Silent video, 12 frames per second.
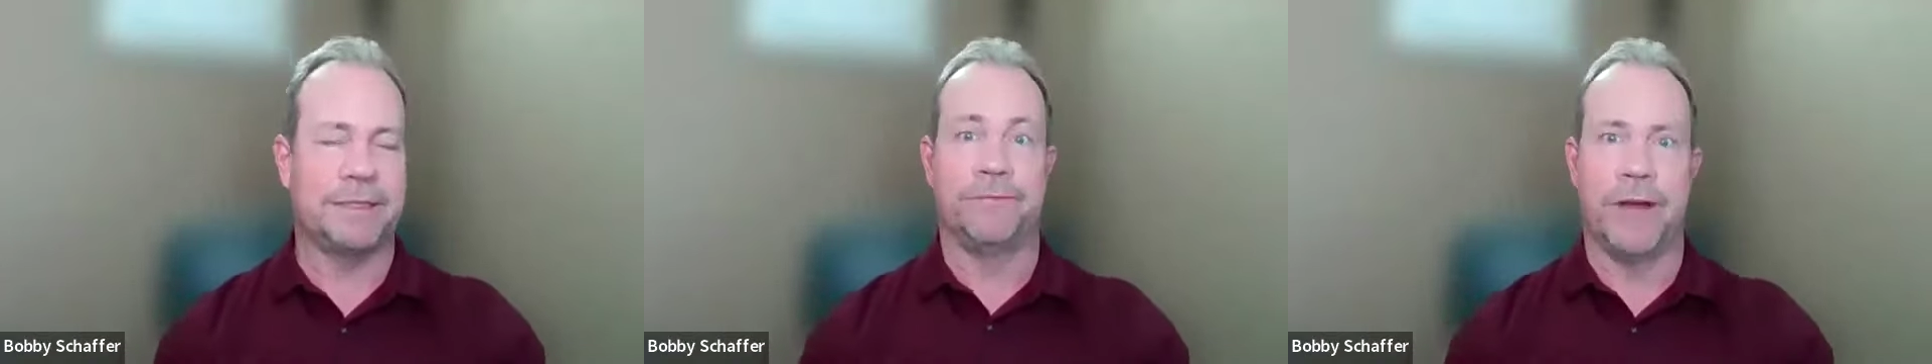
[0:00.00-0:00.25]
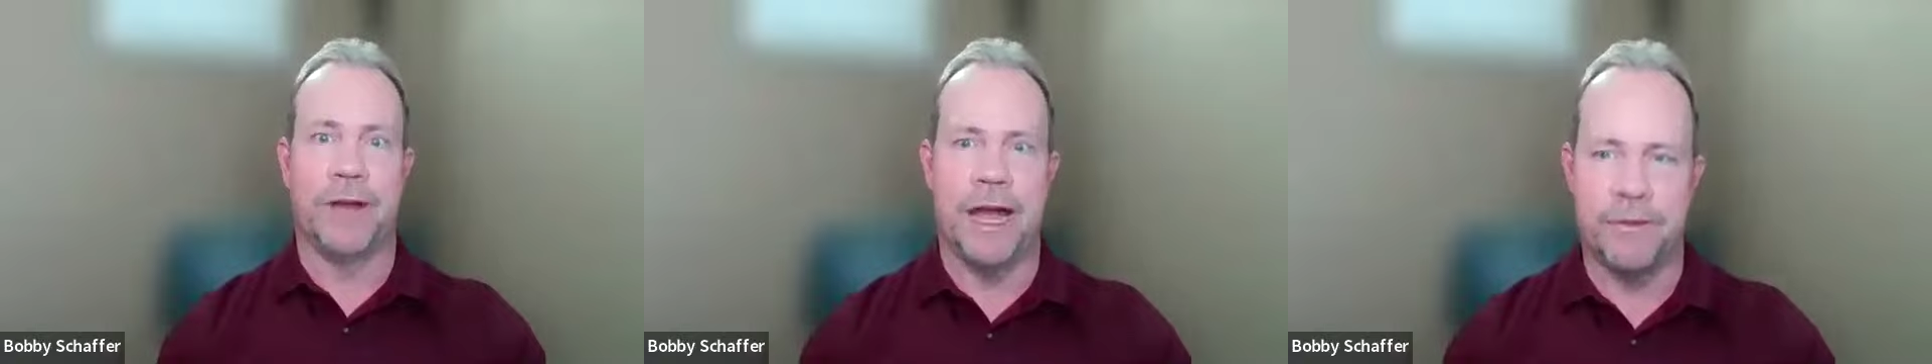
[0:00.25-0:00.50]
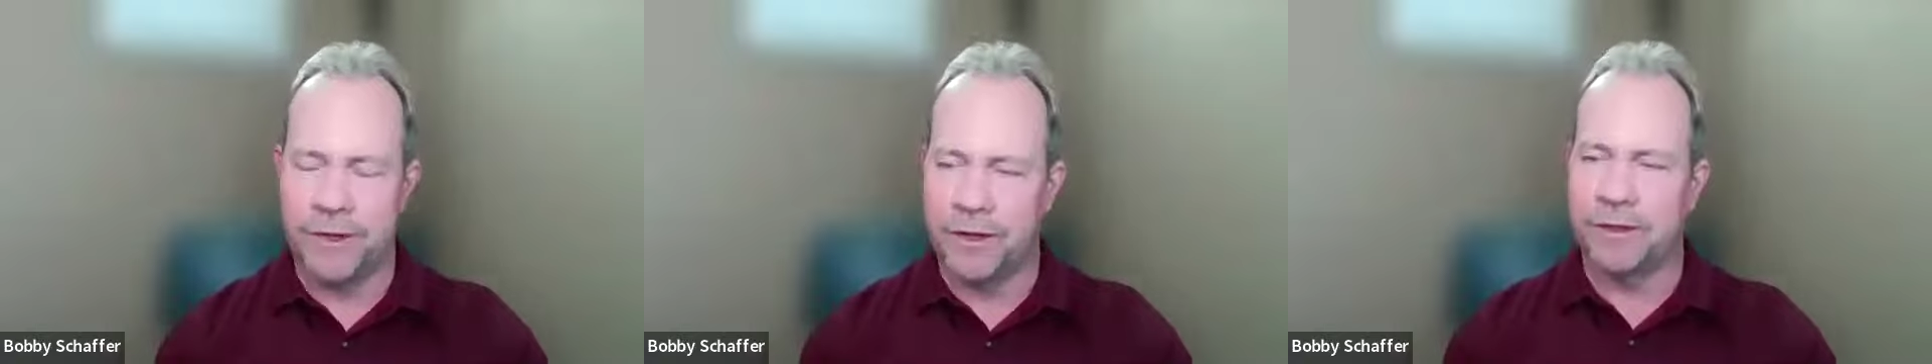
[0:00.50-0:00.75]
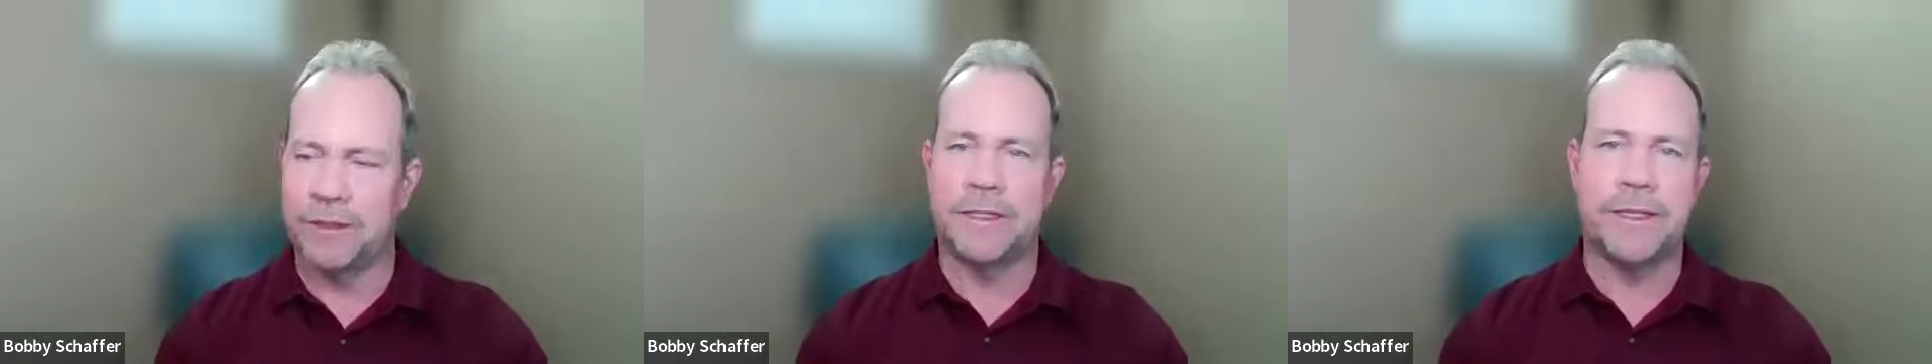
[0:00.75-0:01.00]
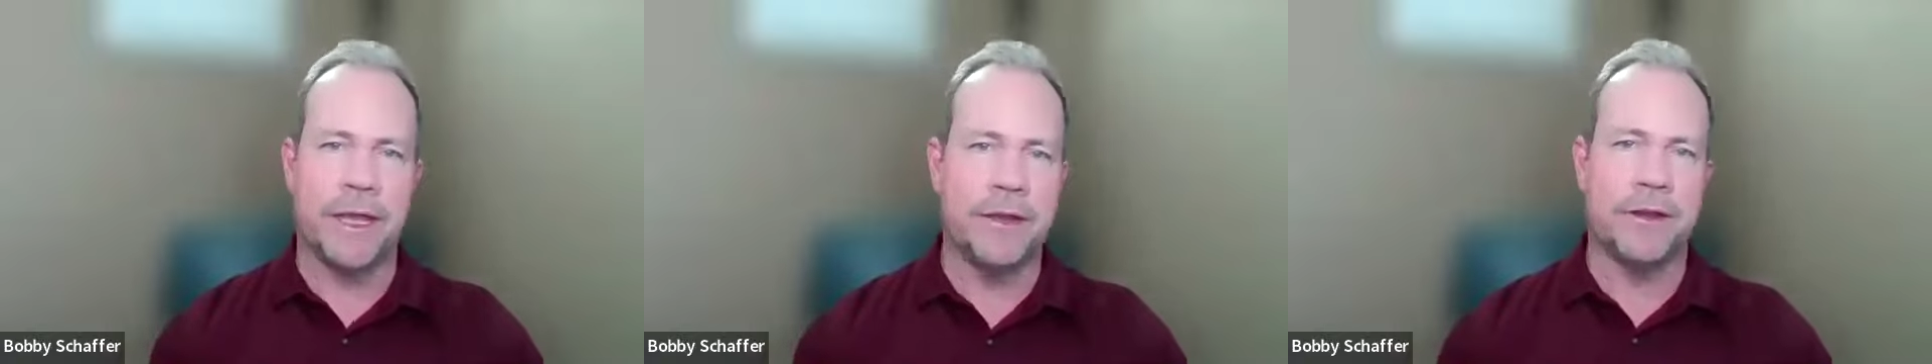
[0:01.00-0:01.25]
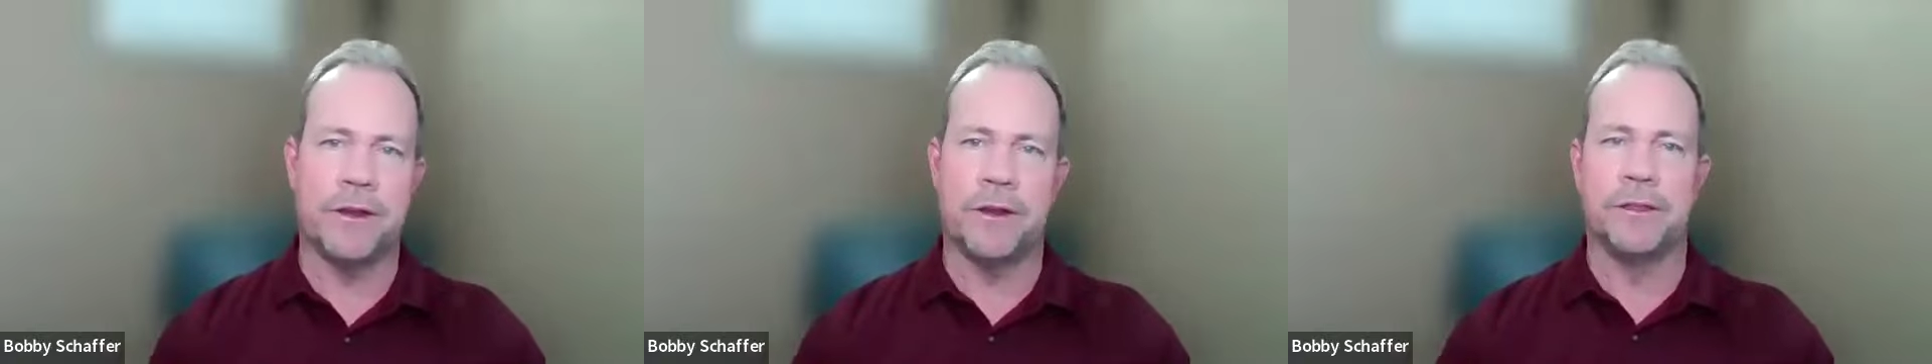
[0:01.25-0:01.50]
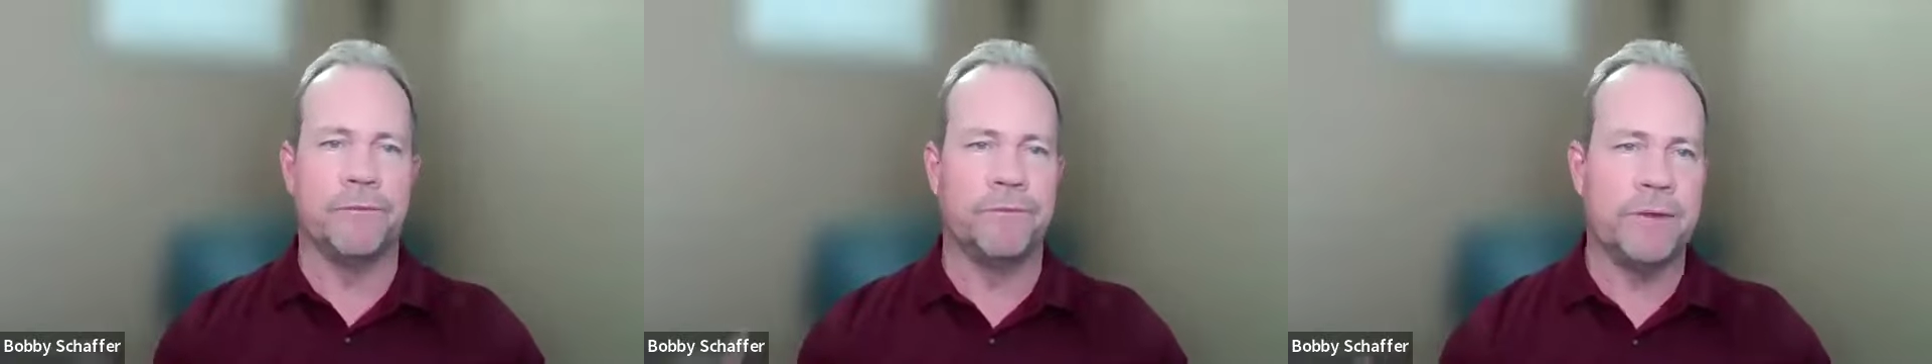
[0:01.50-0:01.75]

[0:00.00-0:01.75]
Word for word: the five year and the ten year and the